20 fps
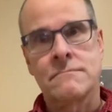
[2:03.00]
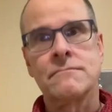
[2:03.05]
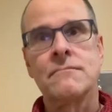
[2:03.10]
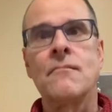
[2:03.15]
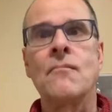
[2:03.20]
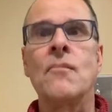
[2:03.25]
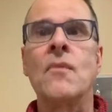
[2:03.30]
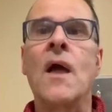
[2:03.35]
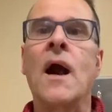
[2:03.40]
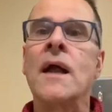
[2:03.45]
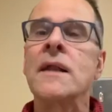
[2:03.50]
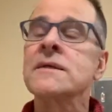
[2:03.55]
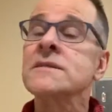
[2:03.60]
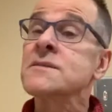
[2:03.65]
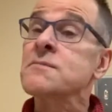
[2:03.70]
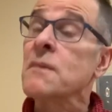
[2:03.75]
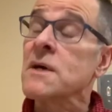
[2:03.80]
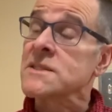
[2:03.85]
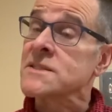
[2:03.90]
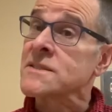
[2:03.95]
Not as
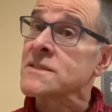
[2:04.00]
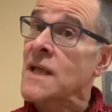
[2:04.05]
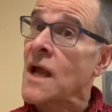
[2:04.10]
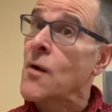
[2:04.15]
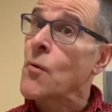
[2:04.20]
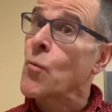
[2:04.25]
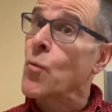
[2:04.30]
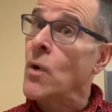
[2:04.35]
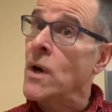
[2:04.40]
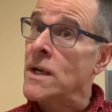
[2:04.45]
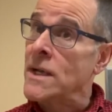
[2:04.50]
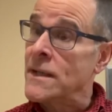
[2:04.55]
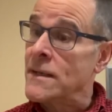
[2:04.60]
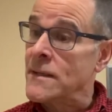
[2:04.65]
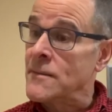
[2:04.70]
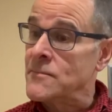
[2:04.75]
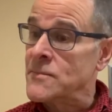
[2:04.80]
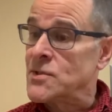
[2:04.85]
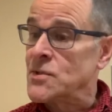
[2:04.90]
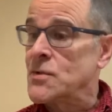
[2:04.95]
much as I wanted
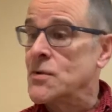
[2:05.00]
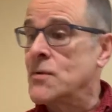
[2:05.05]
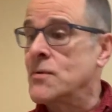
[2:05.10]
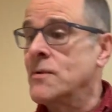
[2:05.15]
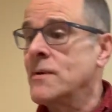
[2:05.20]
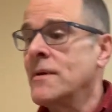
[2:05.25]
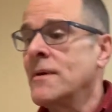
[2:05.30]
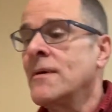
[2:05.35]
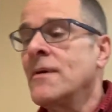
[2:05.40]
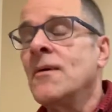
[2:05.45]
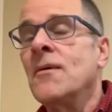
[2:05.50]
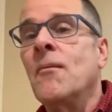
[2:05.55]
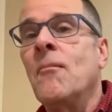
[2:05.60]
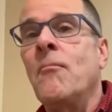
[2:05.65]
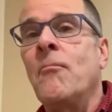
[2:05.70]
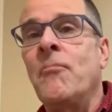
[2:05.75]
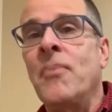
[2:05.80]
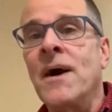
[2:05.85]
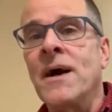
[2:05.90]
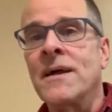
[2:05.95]
him to,
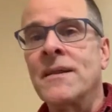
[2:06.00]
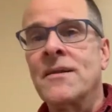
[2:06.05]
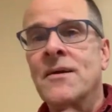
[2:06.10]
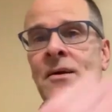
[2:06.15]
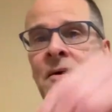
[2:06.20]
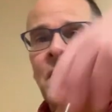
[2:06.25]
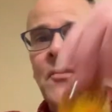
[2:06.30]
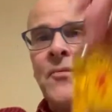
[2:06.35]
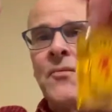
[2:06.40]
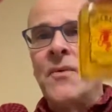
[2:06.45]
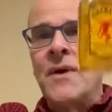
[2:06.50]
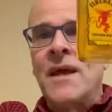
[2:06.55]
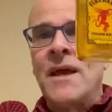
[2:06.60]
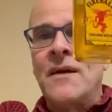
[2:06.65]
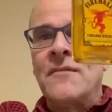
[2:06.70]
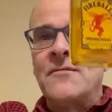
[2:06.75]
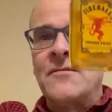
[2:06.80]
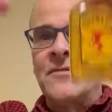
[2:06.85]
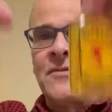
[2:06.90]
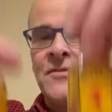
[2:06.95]
but we
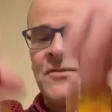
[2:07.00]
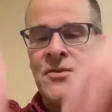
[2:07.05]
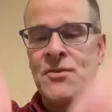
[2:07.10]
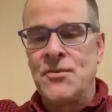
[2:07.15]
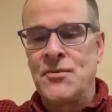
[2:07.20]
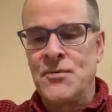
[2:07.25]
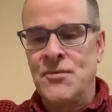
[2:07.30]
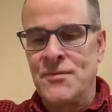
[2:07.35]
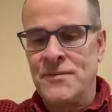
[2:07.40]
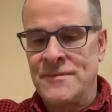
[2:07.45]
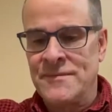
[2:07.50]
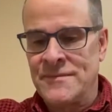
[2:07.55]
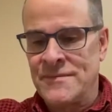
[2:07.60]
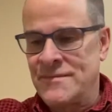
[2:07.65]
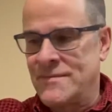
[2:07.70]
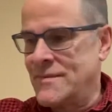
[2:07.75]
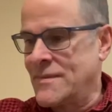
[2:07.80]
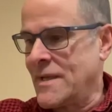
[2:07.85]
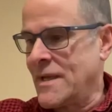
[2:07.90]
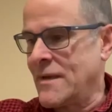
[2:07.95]
have two,
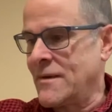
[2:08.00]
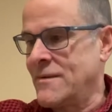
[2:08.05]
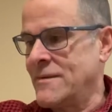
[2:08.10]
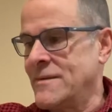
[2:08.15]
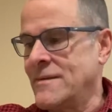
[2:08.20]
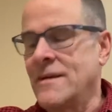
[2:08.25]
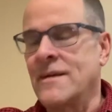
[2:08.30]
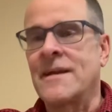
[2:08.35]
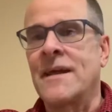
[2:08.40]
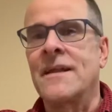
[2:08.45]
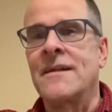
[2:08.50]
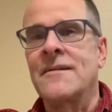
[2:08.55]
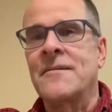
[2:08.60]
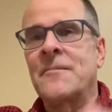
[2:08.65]
here, I'll get it.